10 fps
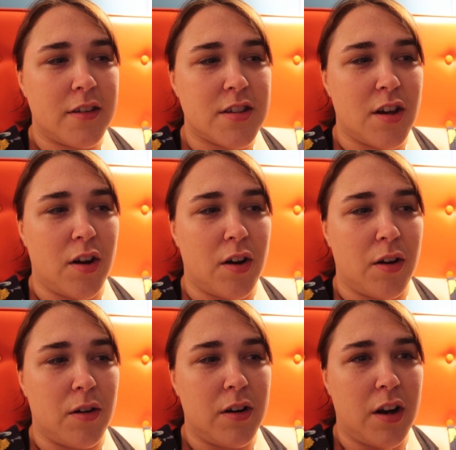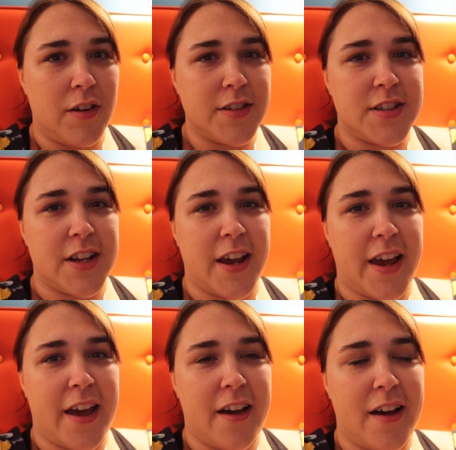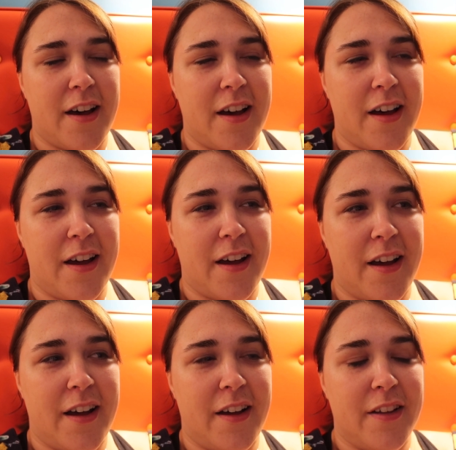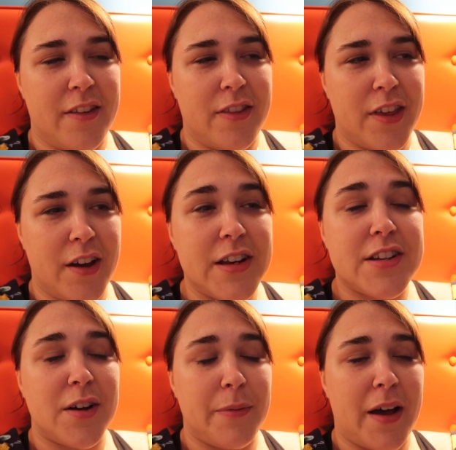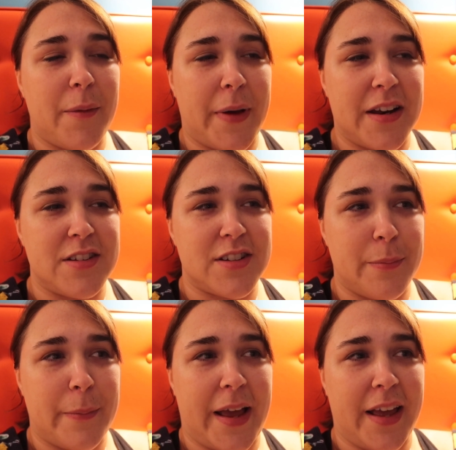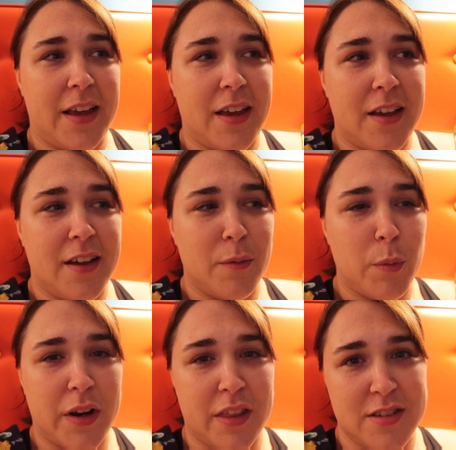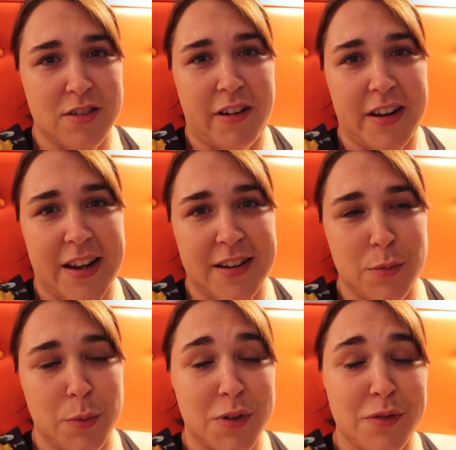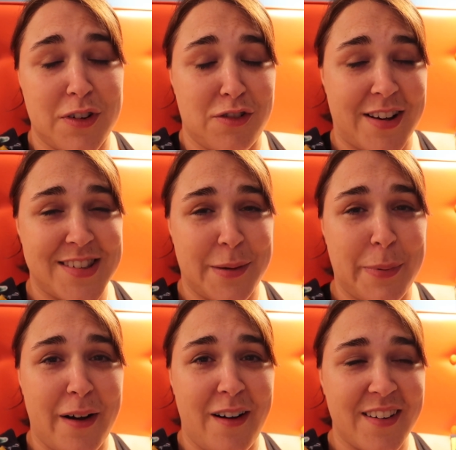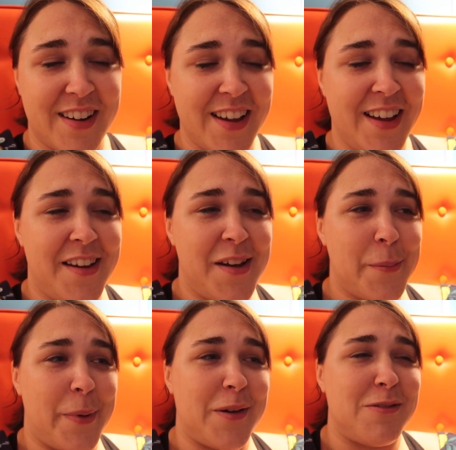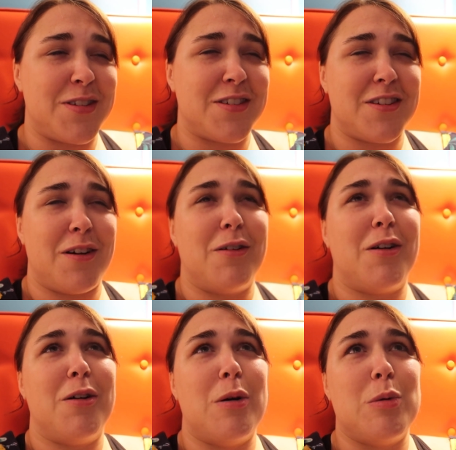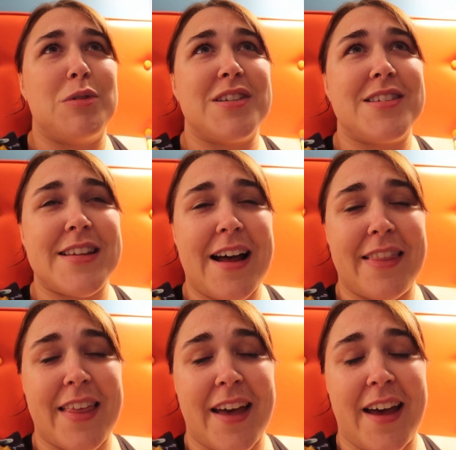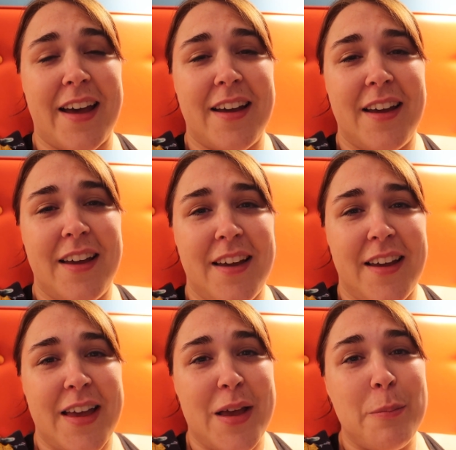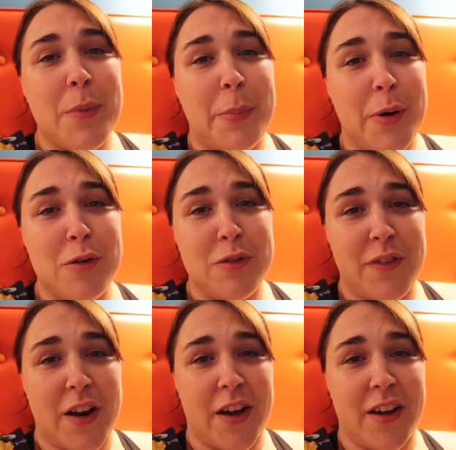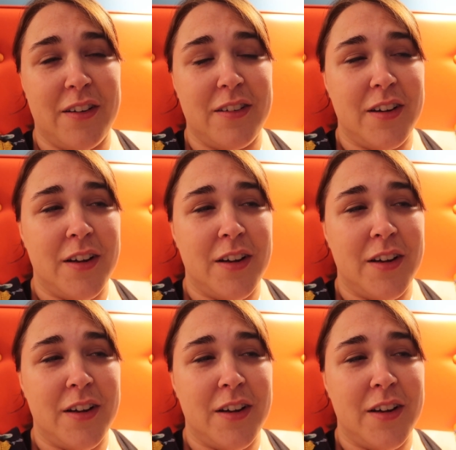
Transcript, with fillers: So last year, the only time that I managed to make one of the screenings was for Jurassic Park, but it was so cool, just sat there in my pool float